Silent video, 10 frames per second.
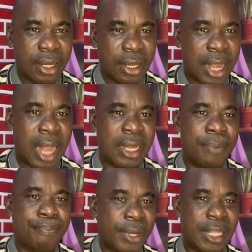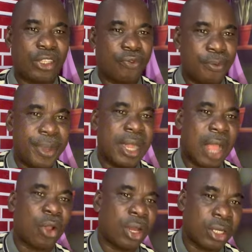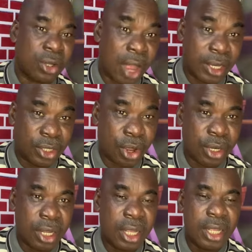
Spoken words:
that the presence of Obi in that coalition